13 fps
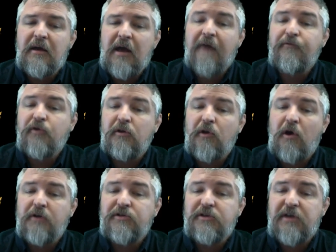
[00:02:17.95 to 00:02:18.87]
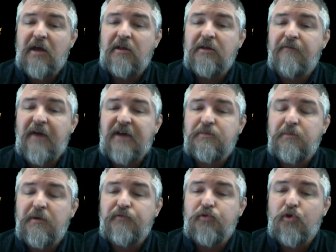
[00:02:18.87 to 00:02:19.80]
After a large-scale
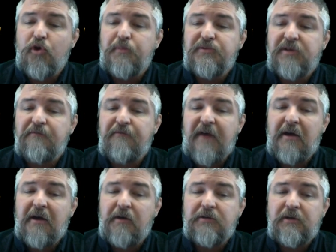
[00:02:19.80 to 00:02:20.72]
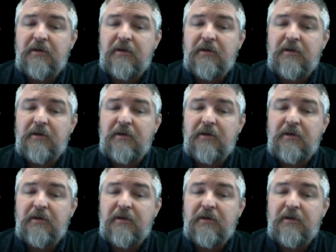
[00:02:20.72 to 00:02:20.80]
investment of troops, it failed.